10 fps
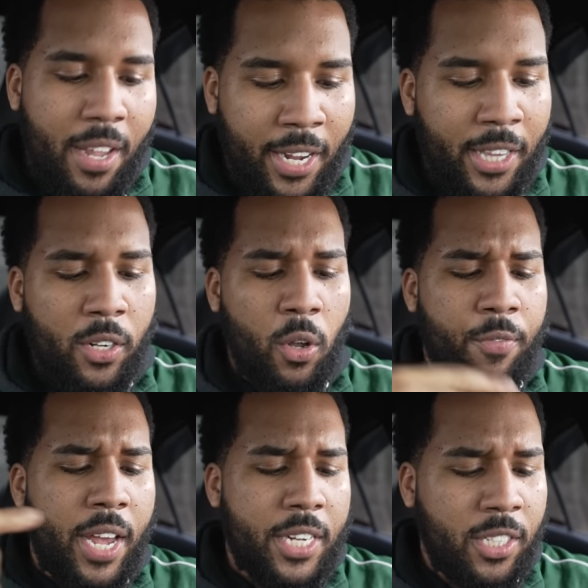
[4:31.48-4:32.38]
Get the
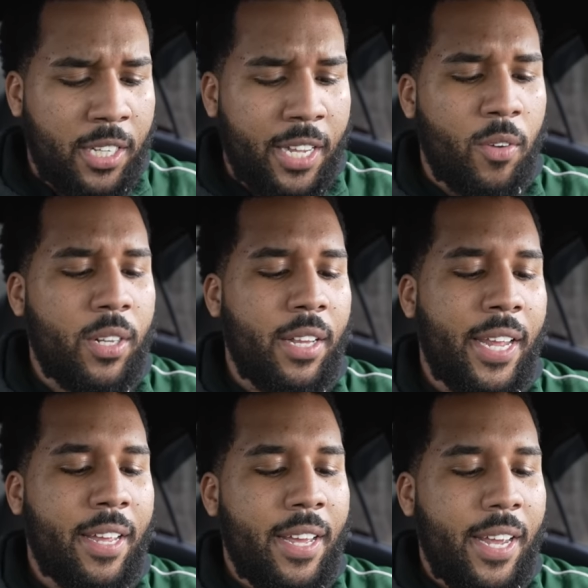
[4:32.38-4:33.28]
notification, click on the
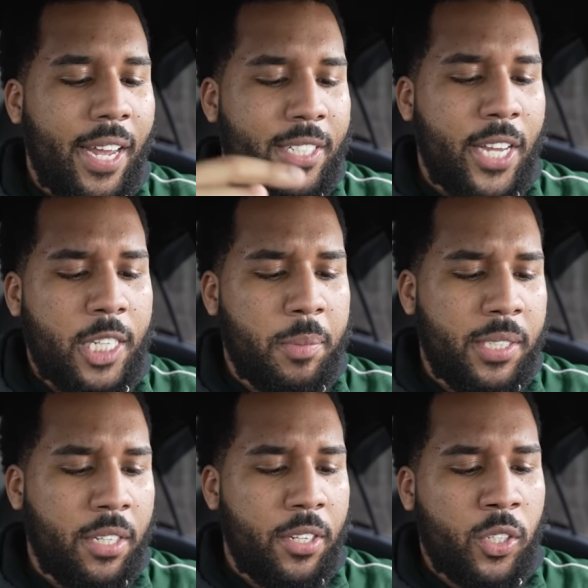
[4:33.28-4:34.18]
link. It takes me
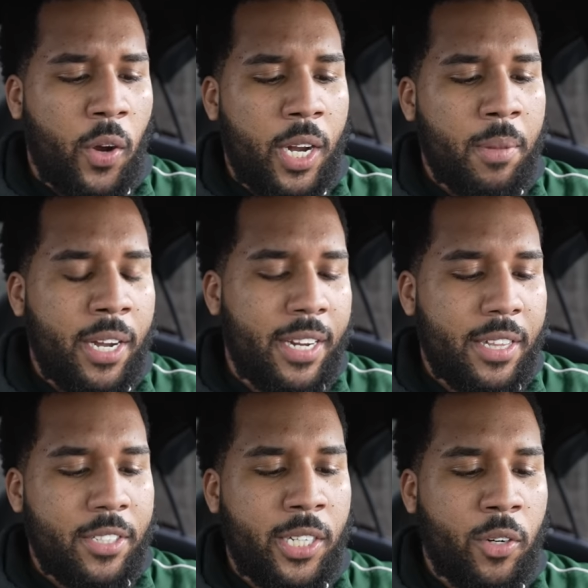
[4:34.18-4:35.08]
to the screen. I'm looking at
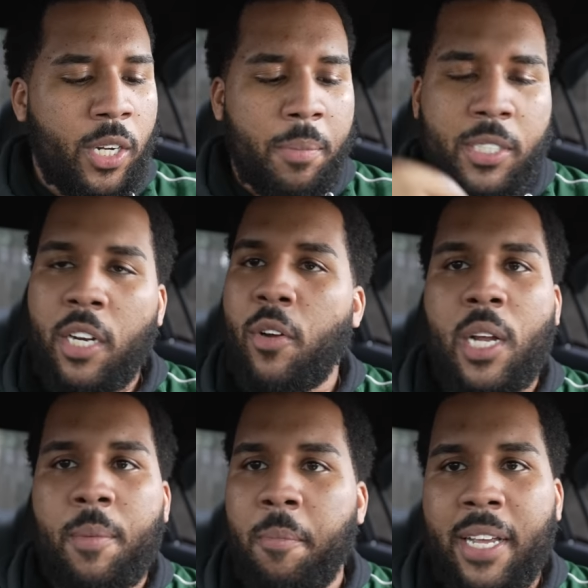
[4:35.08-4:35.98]
the serial number. Serial
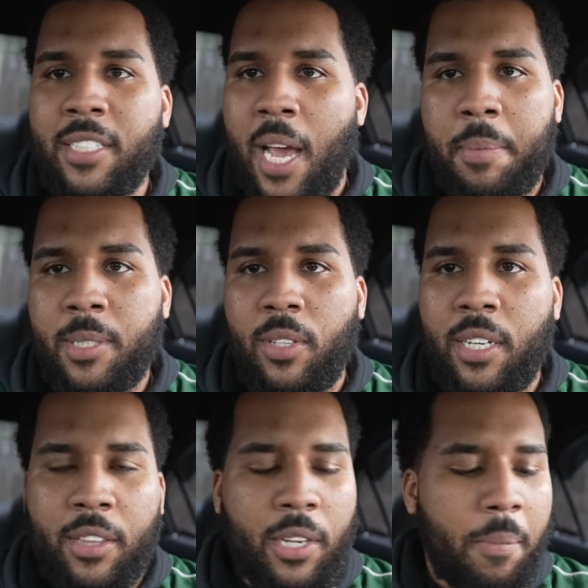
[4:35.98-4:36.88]
number means absolutely
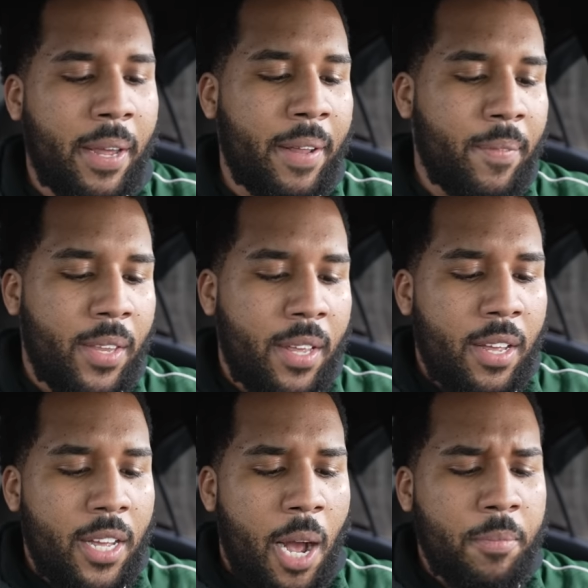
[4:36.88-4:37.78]
nothing to me.
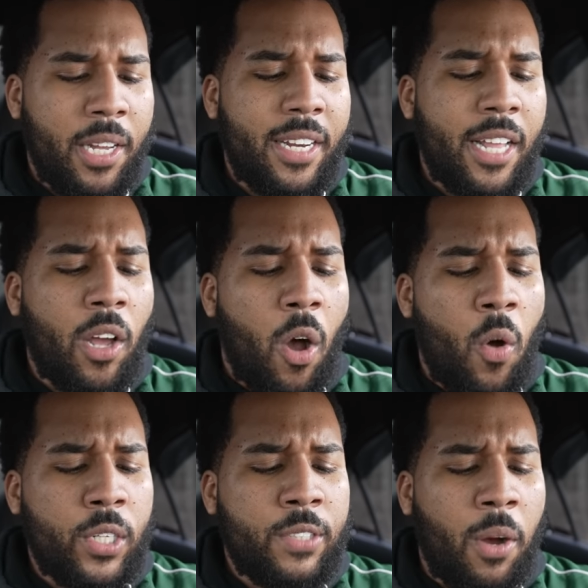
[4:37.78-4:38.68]
I'm looking at the
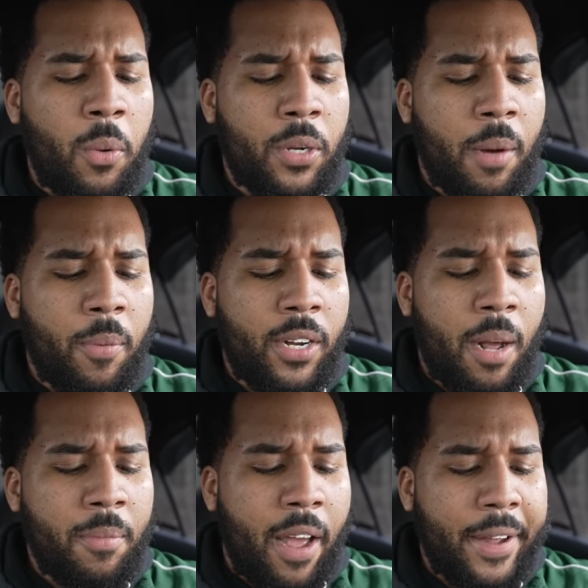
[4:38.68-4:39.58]
owner's phone number and
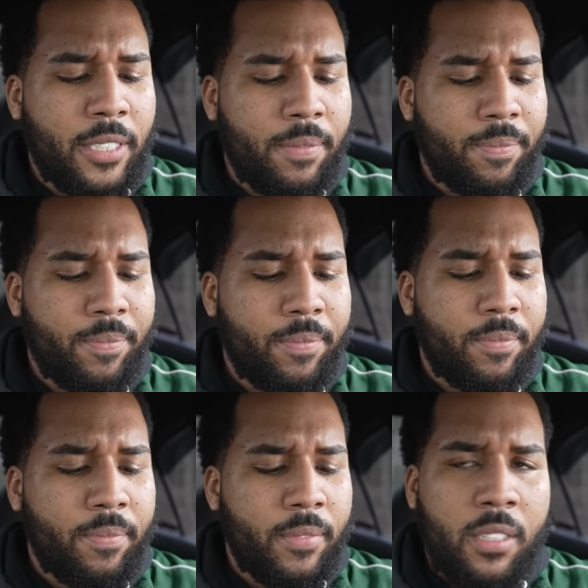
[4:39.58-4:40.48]
I'm like,
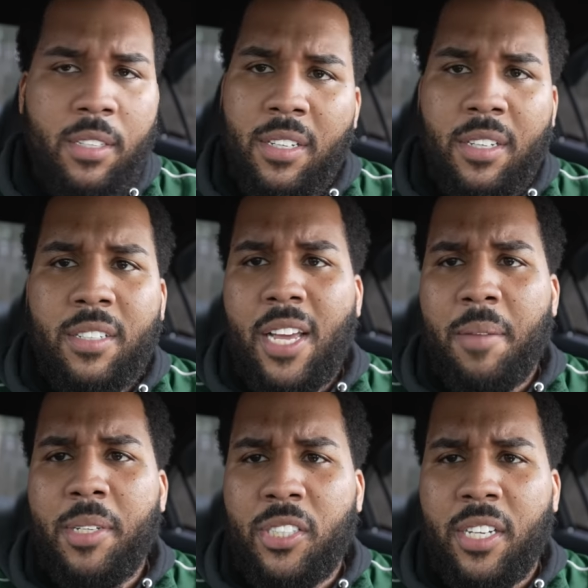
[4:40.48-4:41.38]

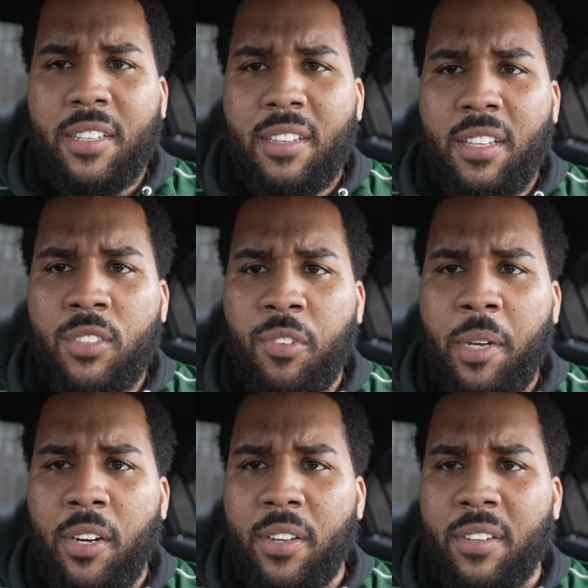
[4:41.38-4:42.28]
damn, this shit looks
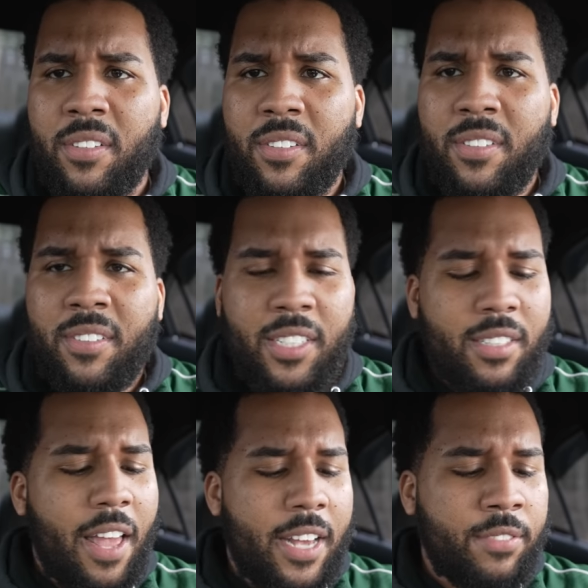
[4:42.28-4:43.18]
familiar. The
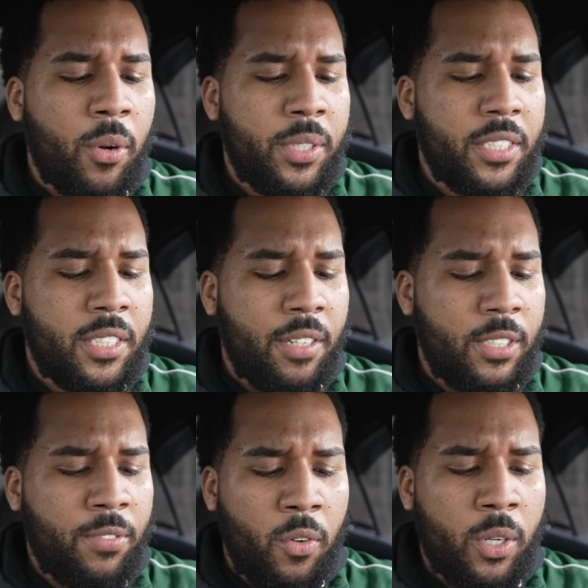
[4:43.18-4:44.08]
last 4 digits of
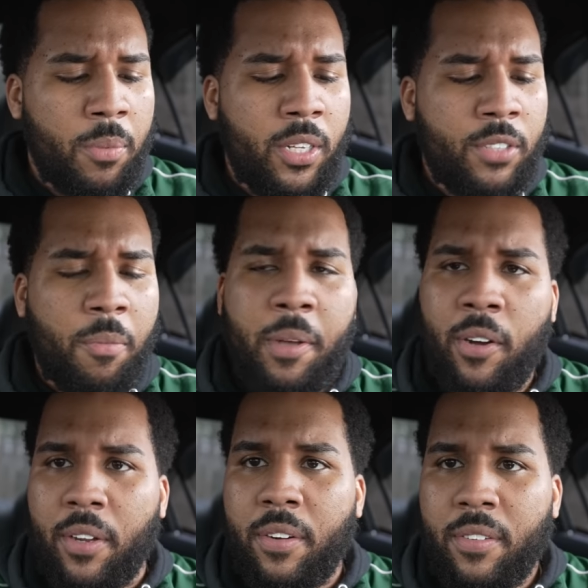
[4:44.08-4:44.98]
this phone number looks
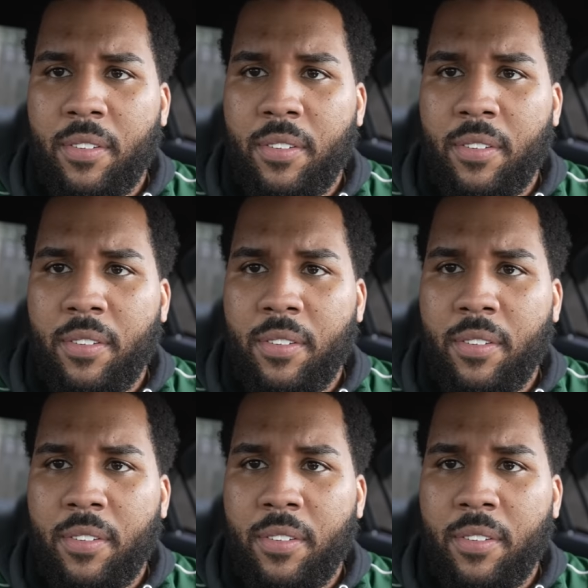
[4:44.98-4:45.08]
familiar.